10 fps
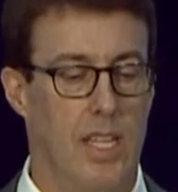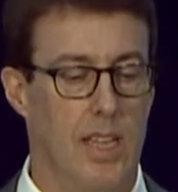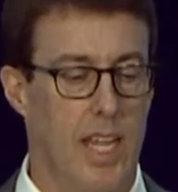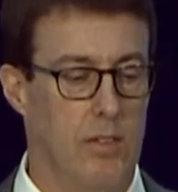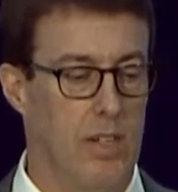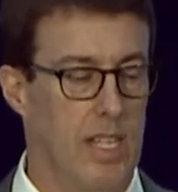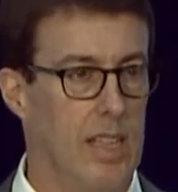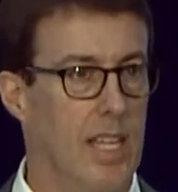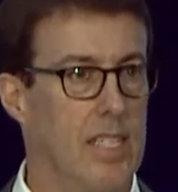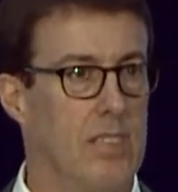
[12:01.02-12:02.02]
electric
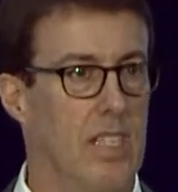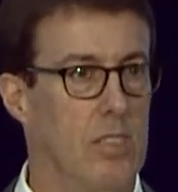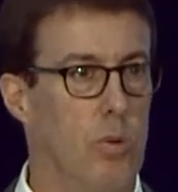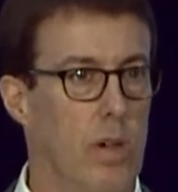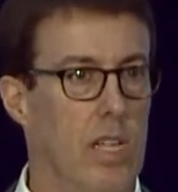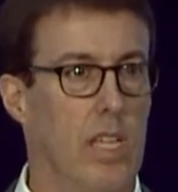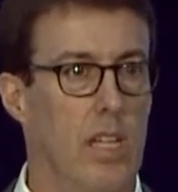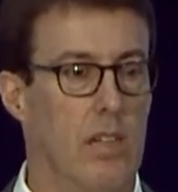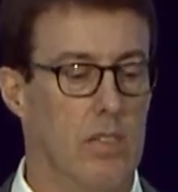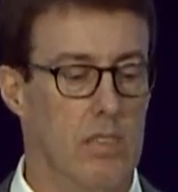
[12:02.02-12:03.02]
in less than 20
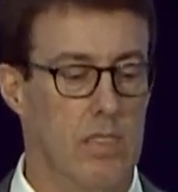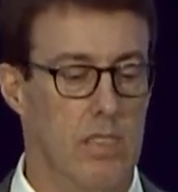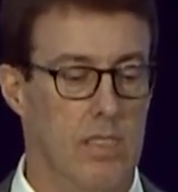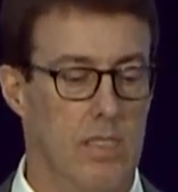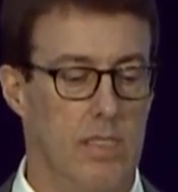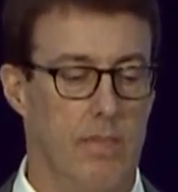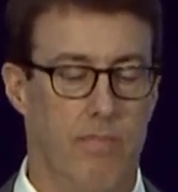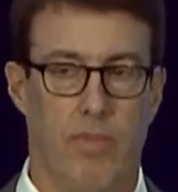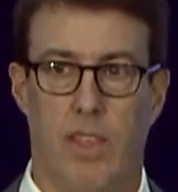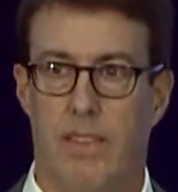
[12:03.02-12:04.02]
years.
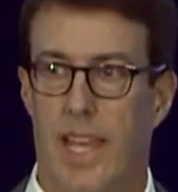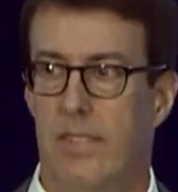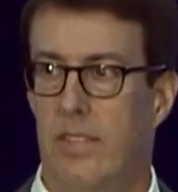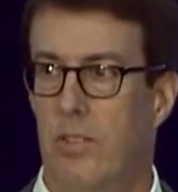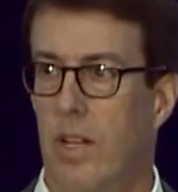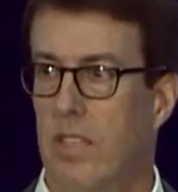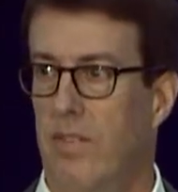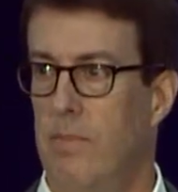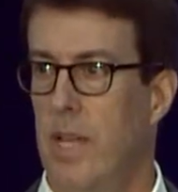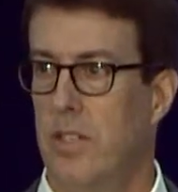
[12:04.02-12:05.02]
That's a
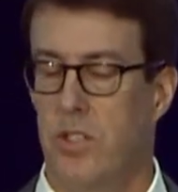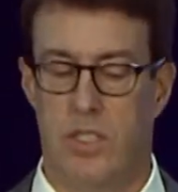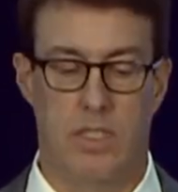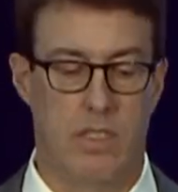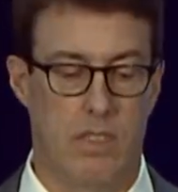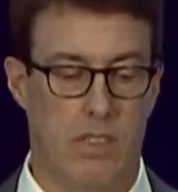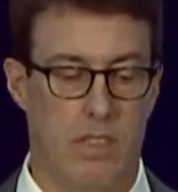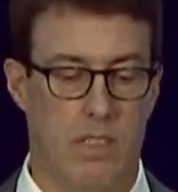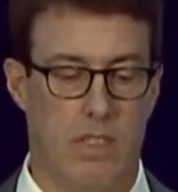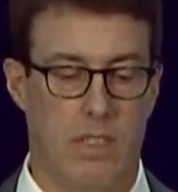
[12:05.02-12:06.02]
transformation.
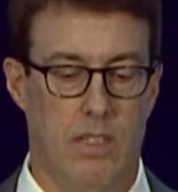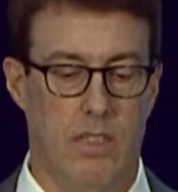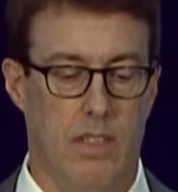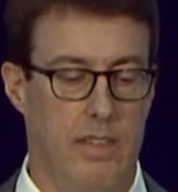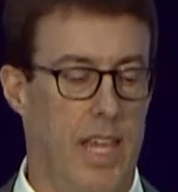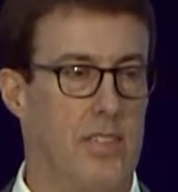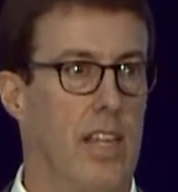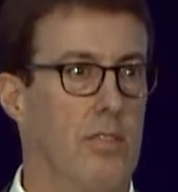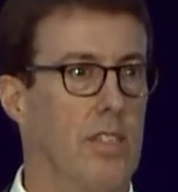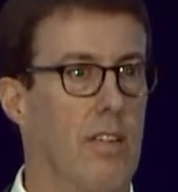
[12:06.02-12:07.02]
And that
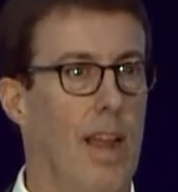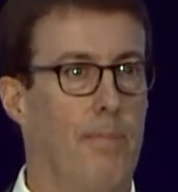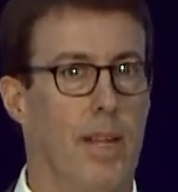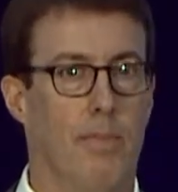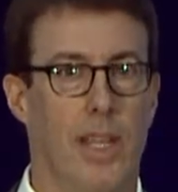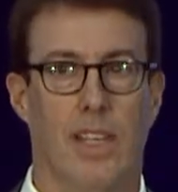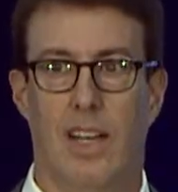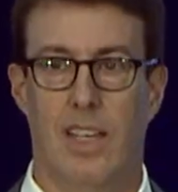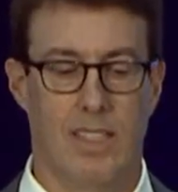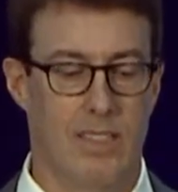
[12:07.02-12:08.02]
scares the crap out of me,
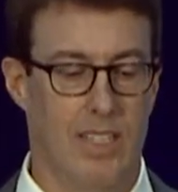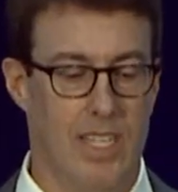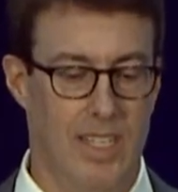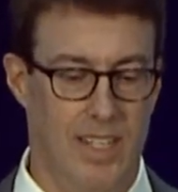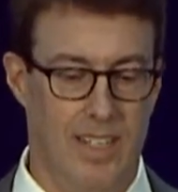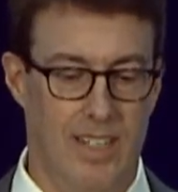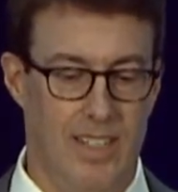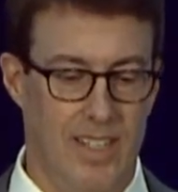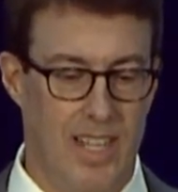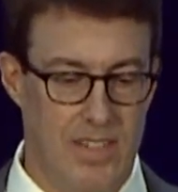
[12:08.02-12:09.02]
honestly.
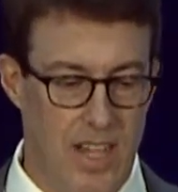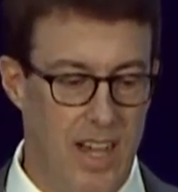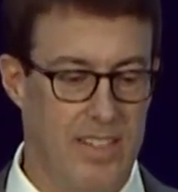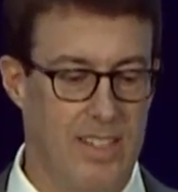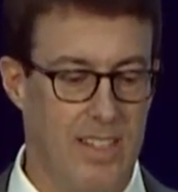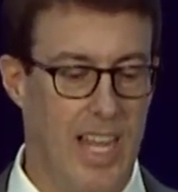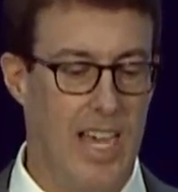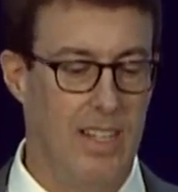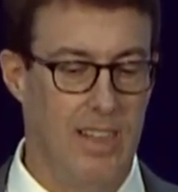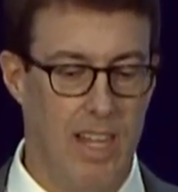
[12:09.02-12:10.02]
As Honda's
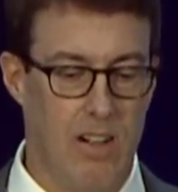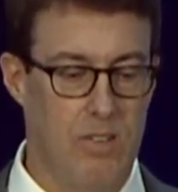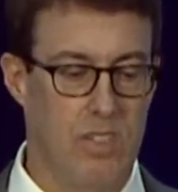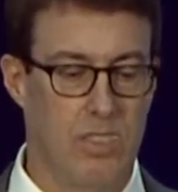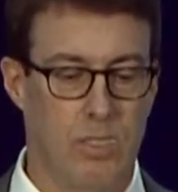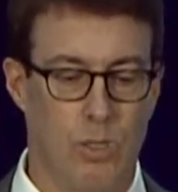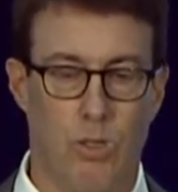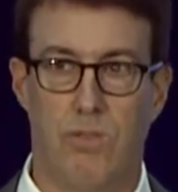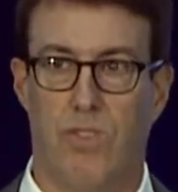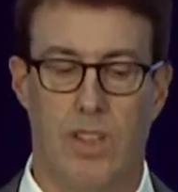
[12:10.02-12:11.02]
largest
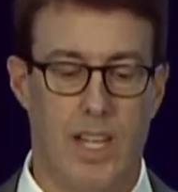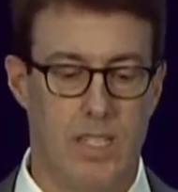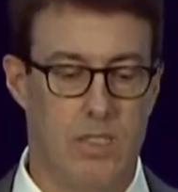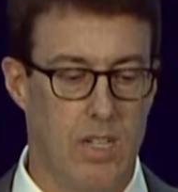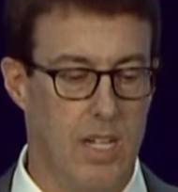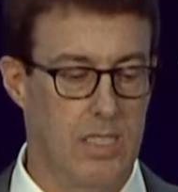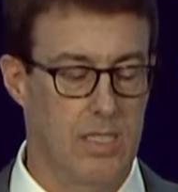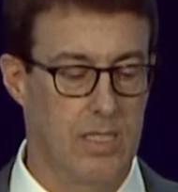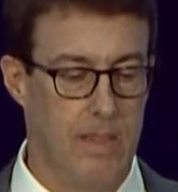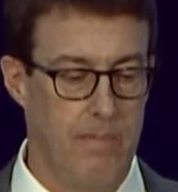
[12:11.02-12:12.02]
source for light trucks,